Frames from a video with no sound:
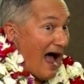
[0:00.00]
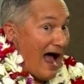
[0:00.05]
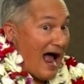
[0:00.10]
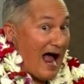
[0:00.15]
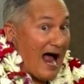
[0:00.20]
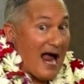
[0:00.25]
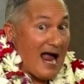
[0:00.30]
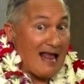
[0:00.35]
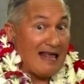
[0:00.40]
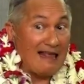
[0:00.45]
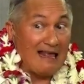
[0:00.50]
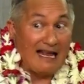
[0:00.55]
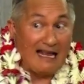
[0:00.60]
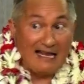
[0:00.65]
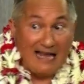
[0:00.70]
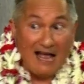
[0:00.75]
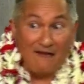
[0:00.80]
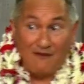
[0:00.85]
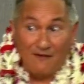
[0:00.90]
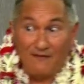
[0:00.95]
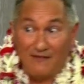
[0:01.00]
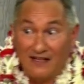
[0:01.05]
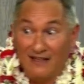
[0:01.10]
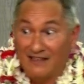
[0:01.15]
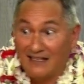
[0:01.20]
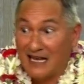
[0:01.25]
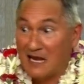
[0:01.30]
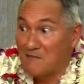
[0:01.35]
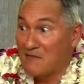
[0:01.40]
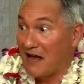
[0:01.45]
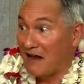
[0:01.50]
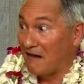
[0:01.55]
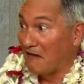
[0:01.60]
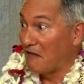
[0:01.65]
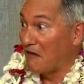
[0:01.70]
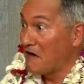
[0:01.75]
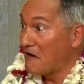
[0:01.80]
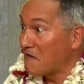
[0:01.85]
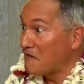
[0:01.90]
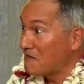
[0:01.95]
I have a feeling I'm not
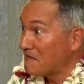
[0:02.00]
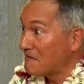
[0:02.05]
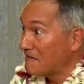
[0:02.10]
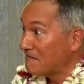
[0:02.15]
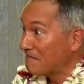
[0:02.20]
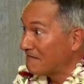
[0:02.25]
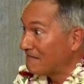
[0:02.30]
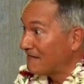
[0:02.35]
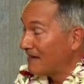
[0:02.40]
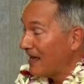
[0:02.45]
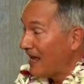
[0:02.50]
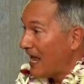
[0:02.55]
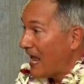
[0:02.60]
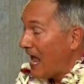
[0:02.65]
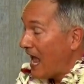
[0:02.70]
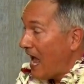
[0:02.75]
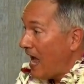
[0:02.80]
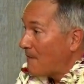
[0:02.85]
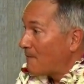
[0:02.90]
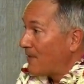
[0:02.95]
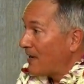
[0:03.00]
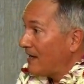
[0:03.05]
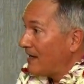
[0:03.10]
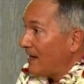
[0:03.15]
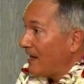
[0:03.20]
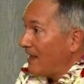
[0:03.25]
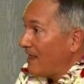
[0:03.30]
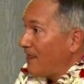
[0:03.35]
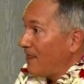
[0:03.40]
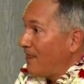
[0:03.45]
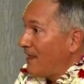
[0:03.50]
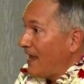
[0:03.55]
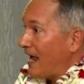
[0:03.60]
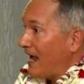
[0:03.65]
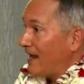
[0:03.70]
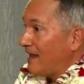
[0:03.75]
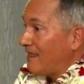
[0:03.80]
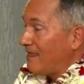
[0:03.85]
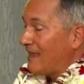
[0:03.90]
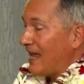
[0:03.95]
alone. But
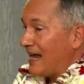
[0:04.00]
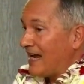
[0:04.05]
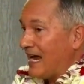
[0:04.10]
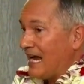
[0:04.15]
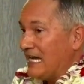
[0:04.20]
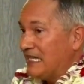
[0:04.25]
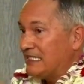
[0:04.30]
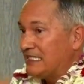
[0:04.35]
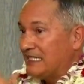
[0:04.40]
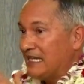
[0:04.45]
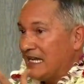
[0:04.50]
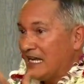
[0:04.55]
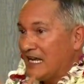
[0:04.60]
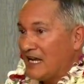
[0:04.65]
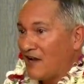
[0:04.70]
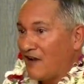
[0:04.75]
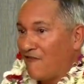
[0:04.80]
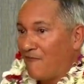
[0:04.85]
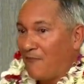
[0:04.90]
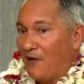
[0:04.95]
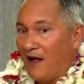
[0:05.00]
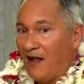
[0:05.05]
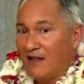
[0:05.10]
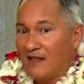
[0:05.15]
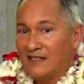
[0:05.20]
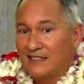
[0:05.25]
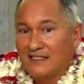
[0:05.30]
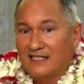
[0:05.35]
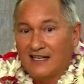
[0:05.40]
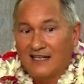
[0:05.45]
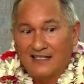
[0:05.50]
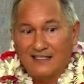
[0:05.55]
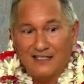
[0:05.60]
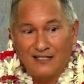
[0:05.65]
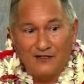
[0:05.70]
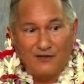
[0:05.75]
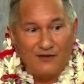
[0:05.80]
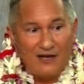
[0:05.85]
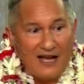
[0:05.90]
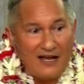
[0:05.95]
that idea of politics
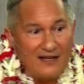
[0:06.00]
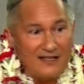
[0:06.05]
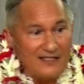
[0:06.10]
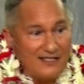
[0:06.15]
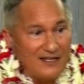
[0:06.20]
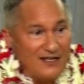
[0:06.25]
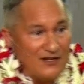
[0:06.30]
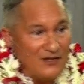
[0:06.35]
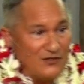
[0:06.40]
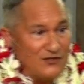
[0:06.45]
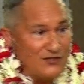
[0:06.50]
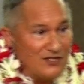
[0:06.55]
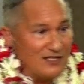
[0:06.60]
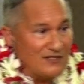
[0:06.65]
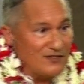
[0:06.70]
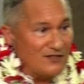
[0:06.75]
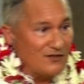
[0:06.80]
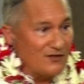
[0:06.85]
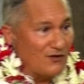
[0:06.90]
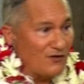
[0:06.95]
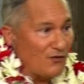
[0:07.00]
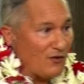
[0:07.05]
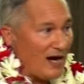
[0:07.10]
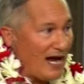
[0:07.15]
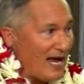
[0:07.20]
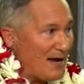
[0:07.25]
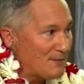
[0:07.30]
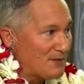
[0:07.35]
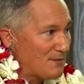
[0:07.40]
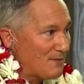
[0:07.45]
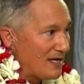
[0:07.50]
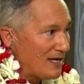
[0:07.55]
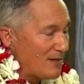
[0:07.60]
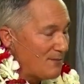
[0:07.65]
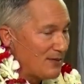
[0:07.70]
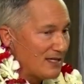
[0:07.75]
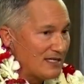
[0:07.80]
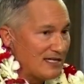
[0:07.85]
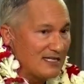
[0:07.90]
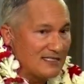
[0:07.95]
and gratitude just grabbed me
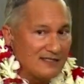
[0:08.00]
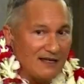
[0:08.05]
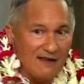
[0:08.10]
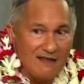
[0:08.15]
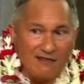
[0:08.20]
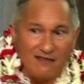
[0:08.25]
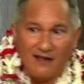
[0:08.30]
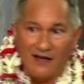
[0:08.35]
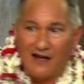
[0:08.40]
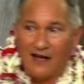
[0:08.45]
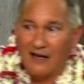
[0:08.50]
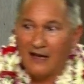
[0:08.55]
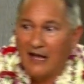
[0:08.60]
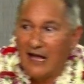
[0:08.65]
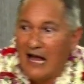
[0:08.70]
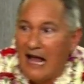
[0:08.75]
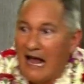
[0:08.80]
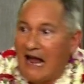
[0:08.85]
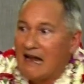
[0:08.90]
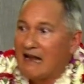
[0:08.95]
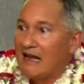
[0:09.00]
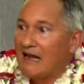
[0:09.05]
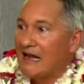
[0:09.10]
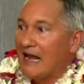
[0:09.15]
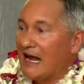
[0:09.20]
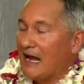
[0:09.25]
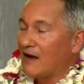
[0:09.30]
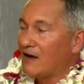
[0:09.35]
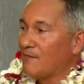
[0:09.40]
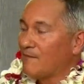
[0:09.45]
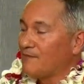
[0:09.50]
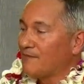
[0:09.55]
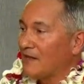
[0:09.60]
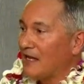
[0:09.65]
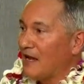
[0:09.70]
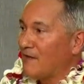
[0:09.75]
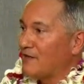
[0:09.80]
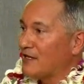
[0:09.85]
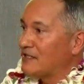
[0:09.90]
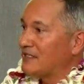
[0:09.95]
because I thought, now,
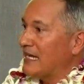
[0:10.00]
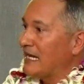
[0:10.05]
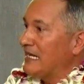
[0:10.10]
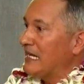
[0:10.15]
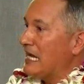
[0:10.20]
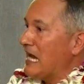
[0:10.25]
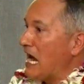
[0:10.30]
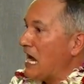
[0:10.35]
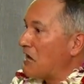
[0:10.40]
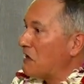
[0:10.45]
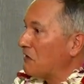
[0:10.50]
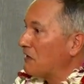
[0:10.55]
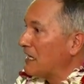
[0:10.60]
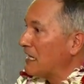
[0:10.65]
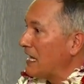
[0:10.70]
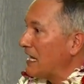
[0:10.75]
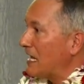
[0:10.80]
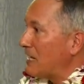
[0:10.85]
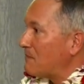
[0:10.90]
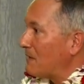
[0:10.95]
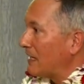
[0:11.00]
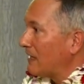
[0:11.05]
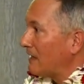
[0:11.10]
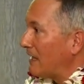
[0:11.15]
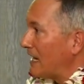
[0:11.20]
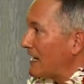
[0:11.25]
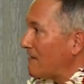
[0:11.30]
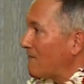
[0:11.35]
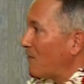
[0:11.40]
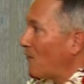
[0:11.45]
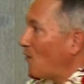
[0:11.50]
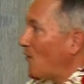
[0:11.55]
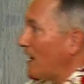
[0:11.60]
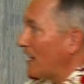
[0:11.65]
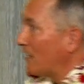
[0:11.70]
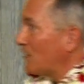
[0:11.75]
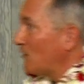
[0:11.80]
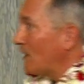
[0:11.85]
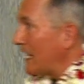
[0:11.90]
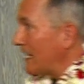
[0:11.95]
if there's any area in my life
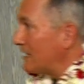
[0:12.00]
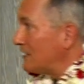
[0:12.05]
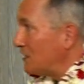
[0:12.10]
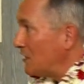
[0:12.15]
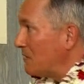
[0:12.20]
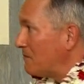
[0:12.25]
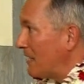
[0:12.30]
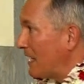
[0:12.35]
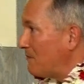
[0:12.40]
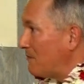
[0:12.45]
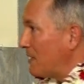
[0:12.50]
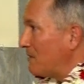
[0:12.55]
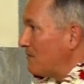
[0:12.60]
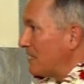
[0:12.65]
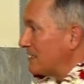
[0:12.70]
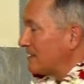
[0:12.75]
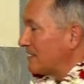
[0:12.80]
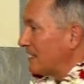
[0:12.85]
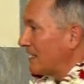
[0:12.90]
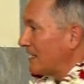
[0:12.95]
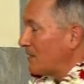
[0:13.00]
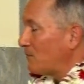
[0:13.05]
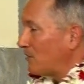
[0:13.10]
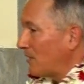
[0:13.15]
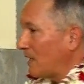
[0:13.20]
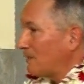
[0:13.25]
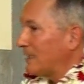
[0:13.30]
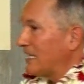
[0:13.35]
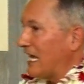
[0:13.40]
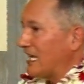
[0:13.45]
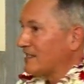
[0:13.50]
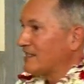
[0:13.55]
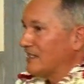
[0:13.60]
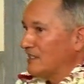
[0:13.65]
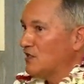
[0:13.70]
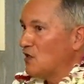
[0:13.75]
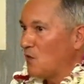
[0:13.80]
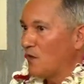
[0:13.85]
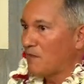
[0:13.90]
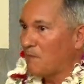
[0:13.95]
where gratitude might be missing, it probably has to
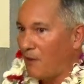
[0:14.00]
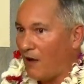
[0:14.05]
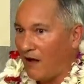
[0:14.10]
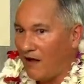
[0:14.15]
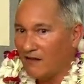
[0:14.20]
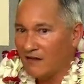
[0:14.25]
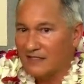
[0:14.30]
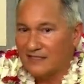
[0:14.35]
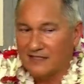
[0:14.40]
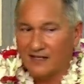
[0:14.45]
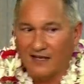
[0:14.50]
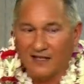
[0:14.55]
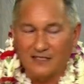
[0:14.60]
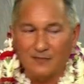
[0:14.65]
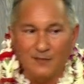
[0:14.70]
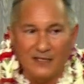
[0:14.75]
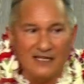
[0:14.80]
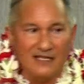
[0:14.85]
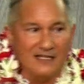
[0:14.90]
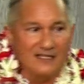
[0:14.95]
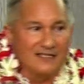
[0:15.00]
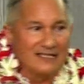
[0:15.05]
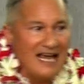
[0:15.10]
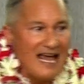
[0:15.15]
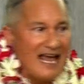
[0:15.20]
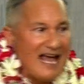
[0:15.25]
do with politics, because